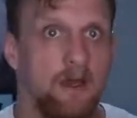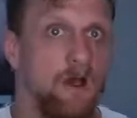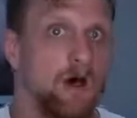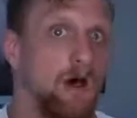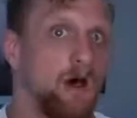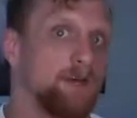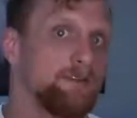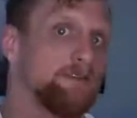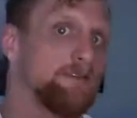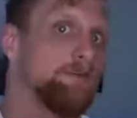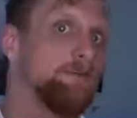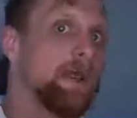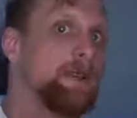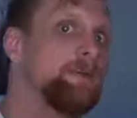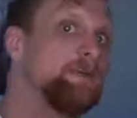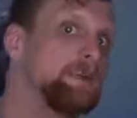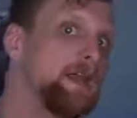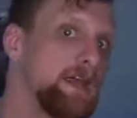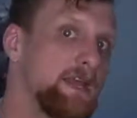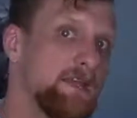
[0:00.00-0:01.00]
Also,
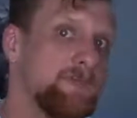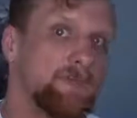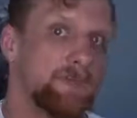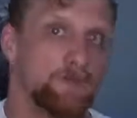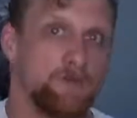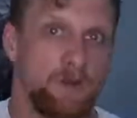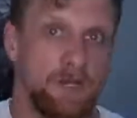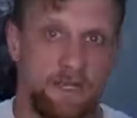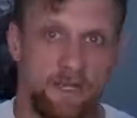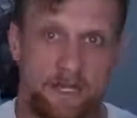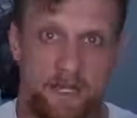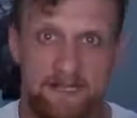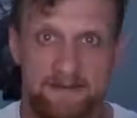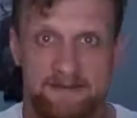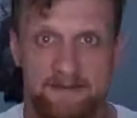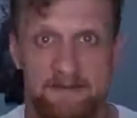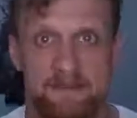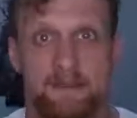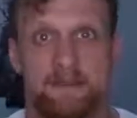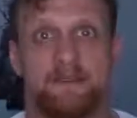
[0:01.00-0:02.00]
maybe not even
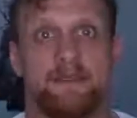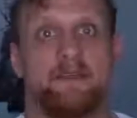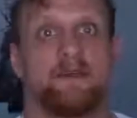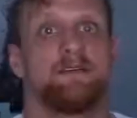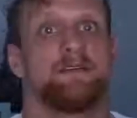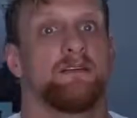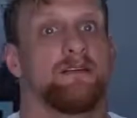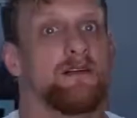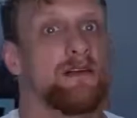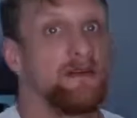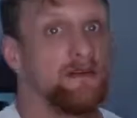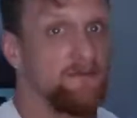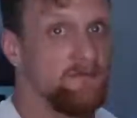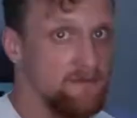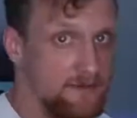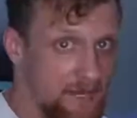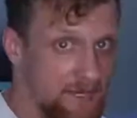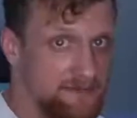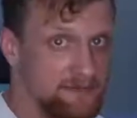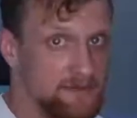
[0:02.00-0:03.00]
realizing that there are
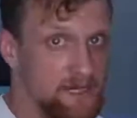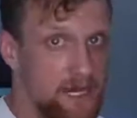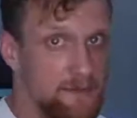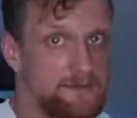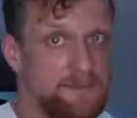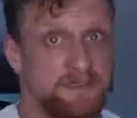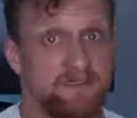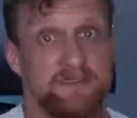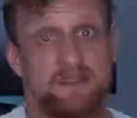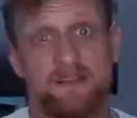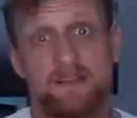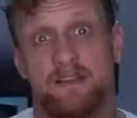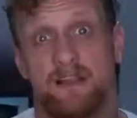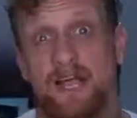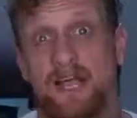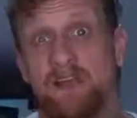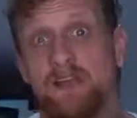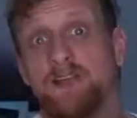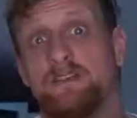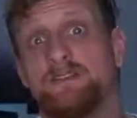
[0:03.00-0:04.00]
advanced options that
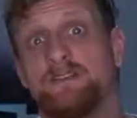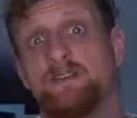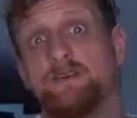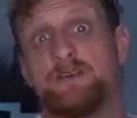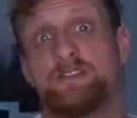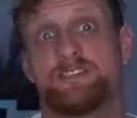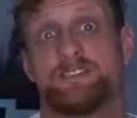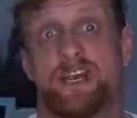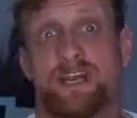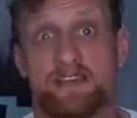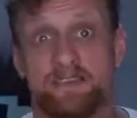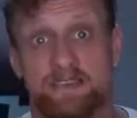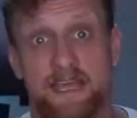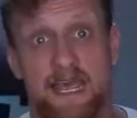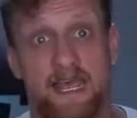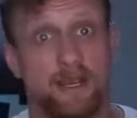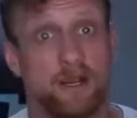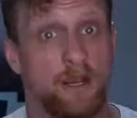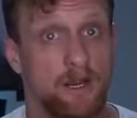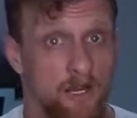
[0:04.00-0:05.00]
allow you to adjust
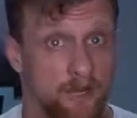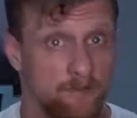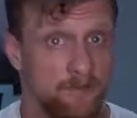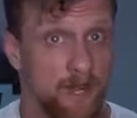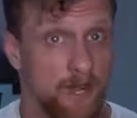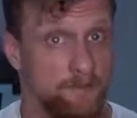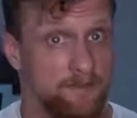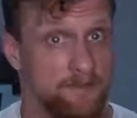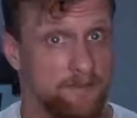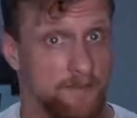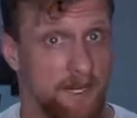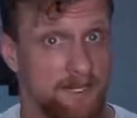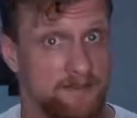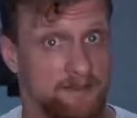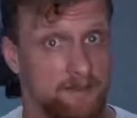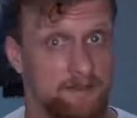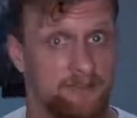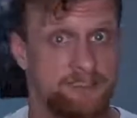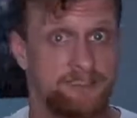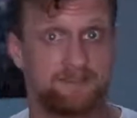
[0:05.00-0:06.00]
that curve
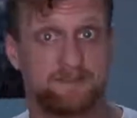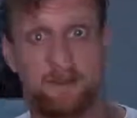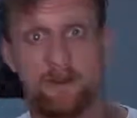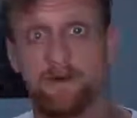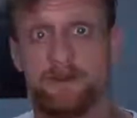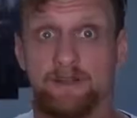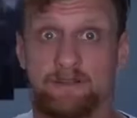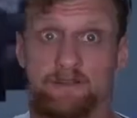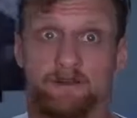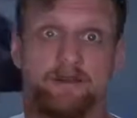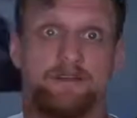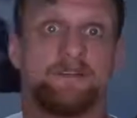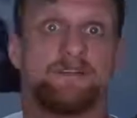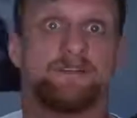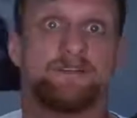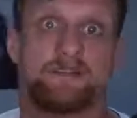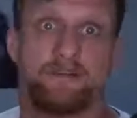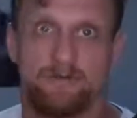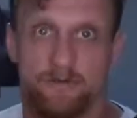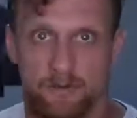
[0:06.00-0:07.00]
optimizer, which is going to
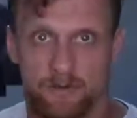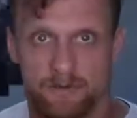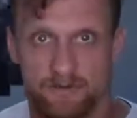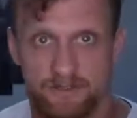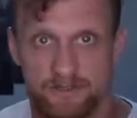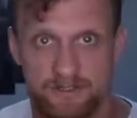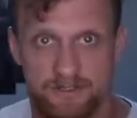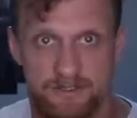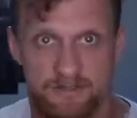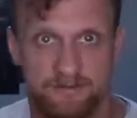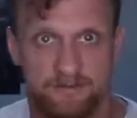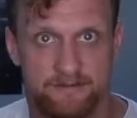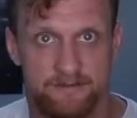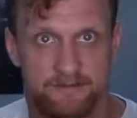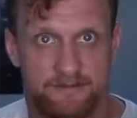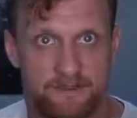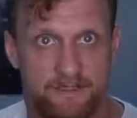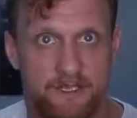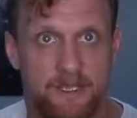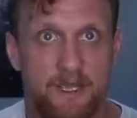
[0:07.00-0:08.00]
reduce your voltages
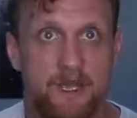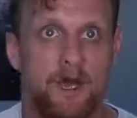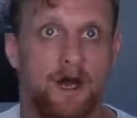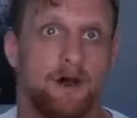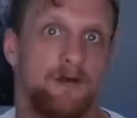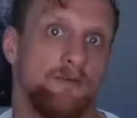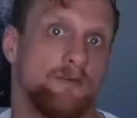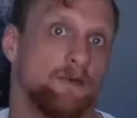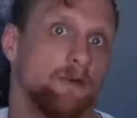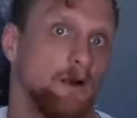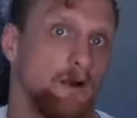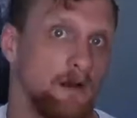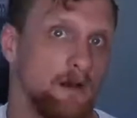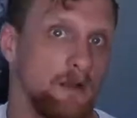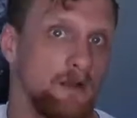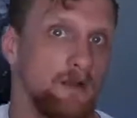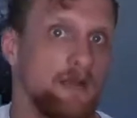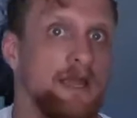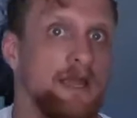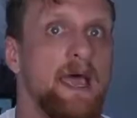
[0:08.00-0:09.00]

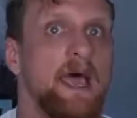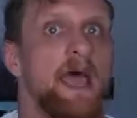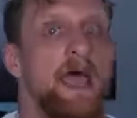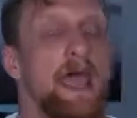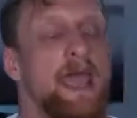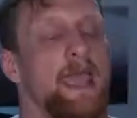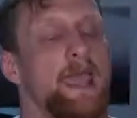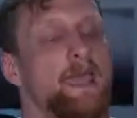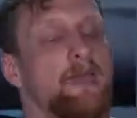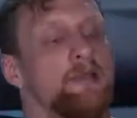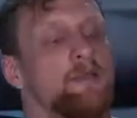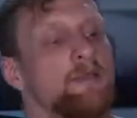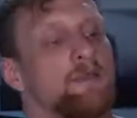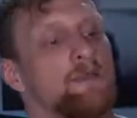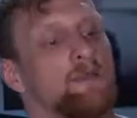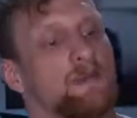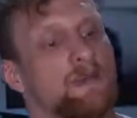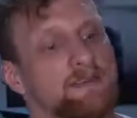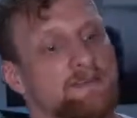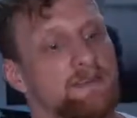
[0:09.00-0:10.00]
overall. And the
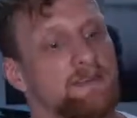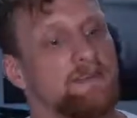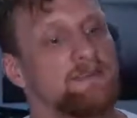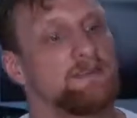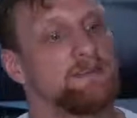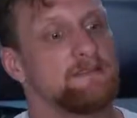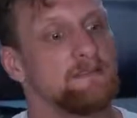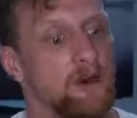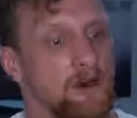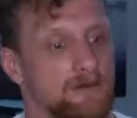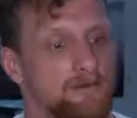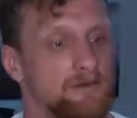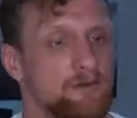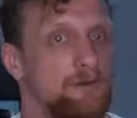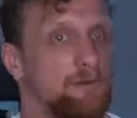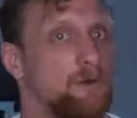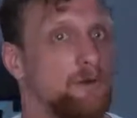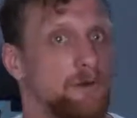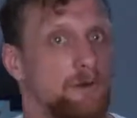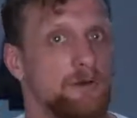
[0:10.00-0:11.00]
reason this is also
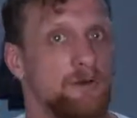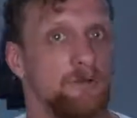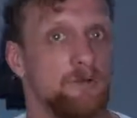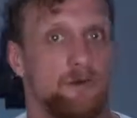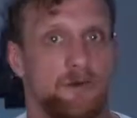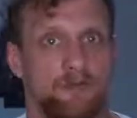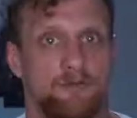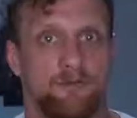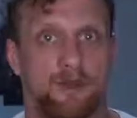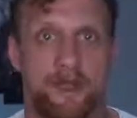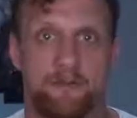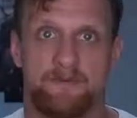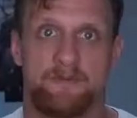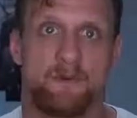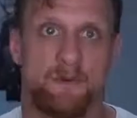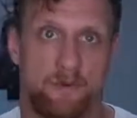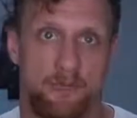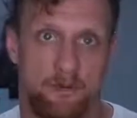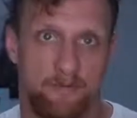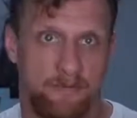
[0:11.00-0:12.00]
important with
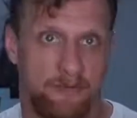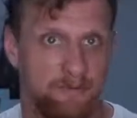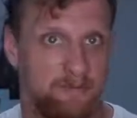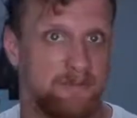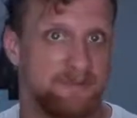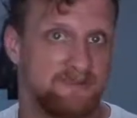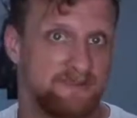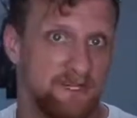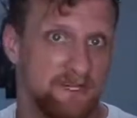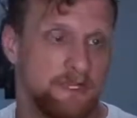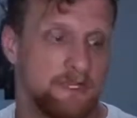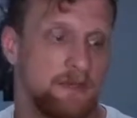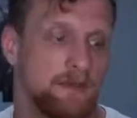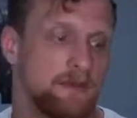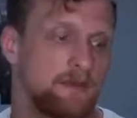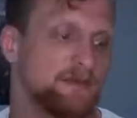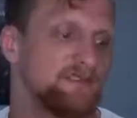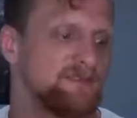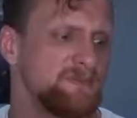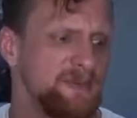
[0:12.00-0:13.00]
Raptoreum in
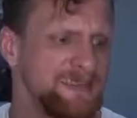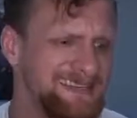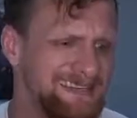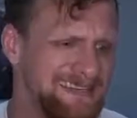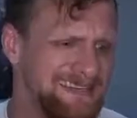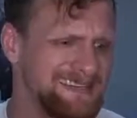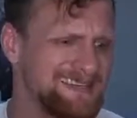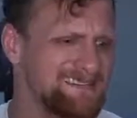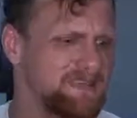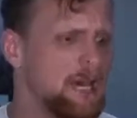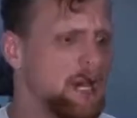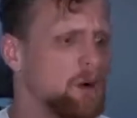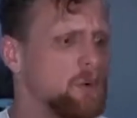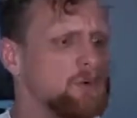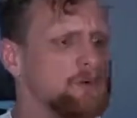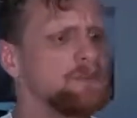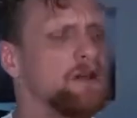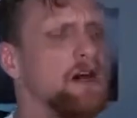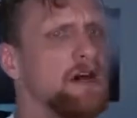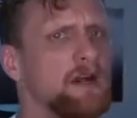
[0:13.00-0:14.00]
particular is because we're
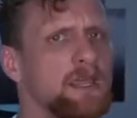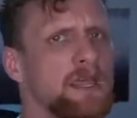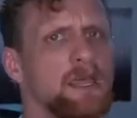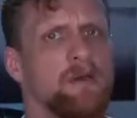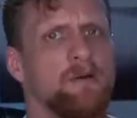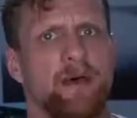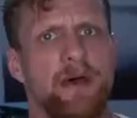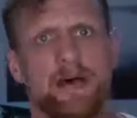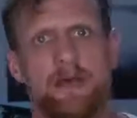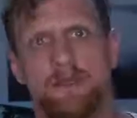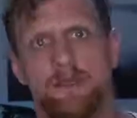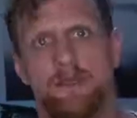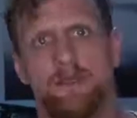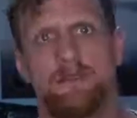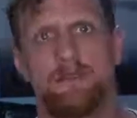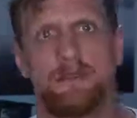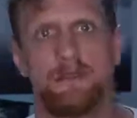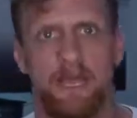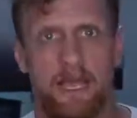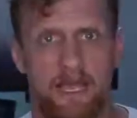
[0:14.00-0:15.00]
talking about
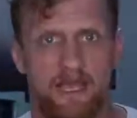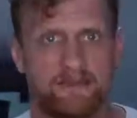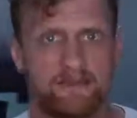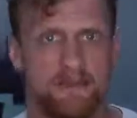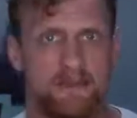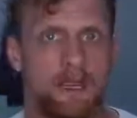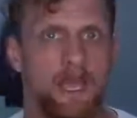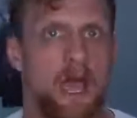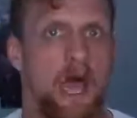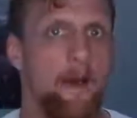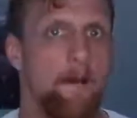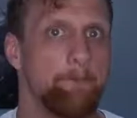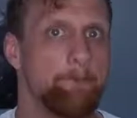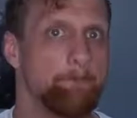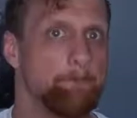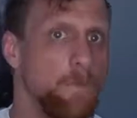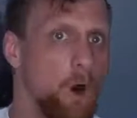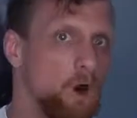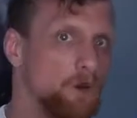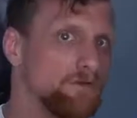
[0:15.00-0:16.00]
utilizing
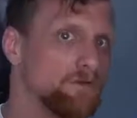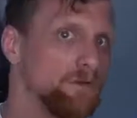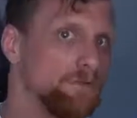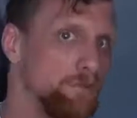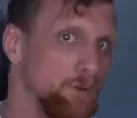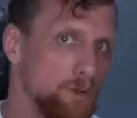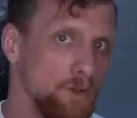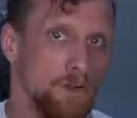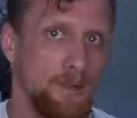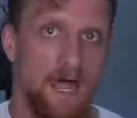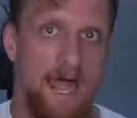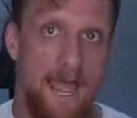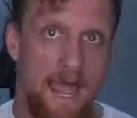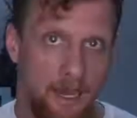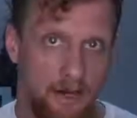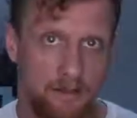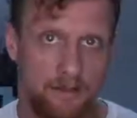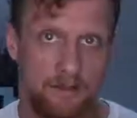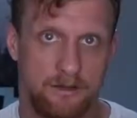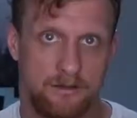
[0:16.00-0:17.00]
multiple
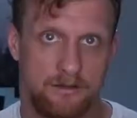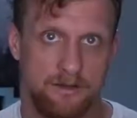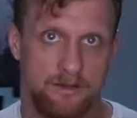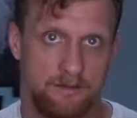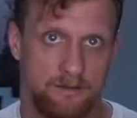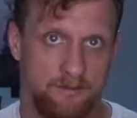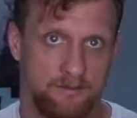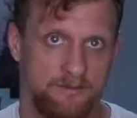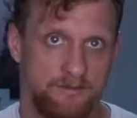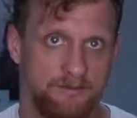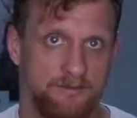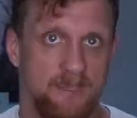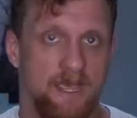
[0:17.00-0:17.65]
algorithms.